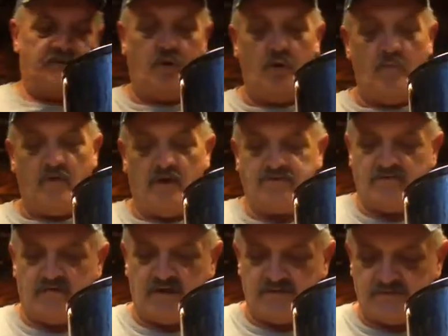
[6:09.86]
too much.
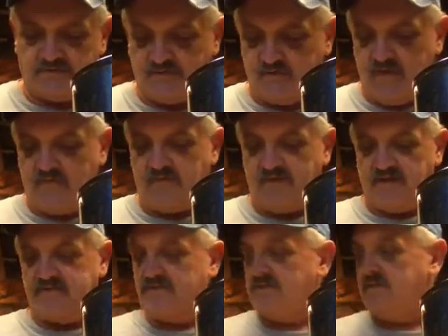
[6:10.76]
I'm going to have to trim off of
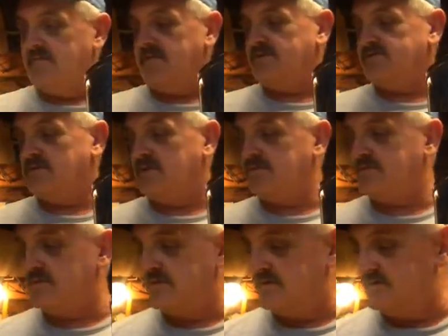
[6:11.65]
these. A little bit of
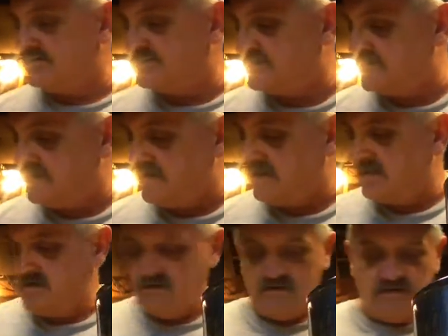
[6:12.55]
Chartreuse,
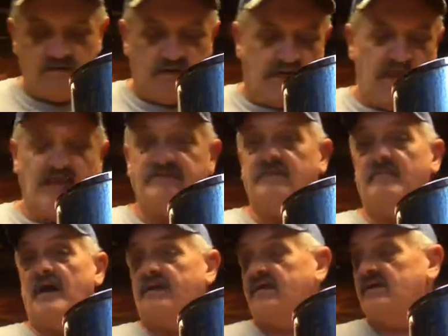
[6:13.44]
and that's
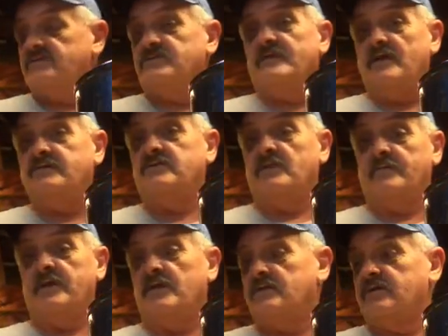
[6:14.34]
about it. So that's going to
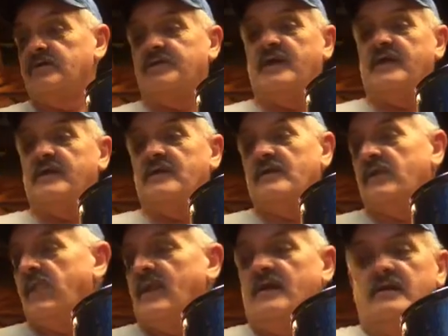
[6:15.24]
be a good thing.
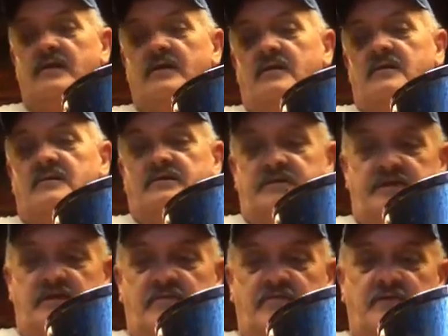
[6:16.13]

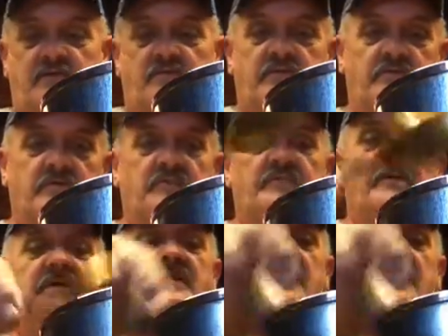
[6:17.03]
Definitely will be.